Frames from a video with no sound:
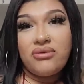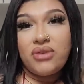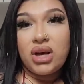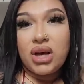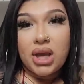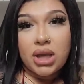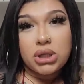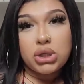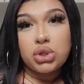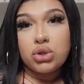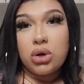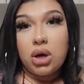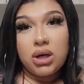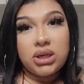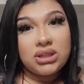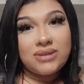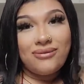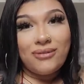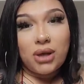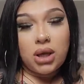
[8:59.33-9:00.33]
fuck and strong
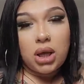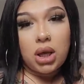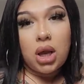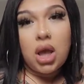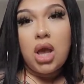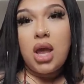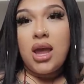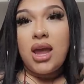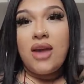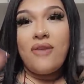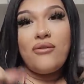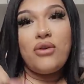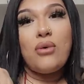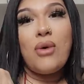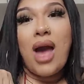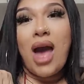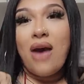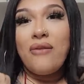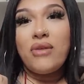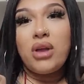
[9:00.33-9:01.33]
as fuck. If you
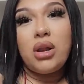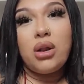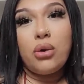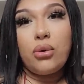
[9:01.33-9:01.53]
haven't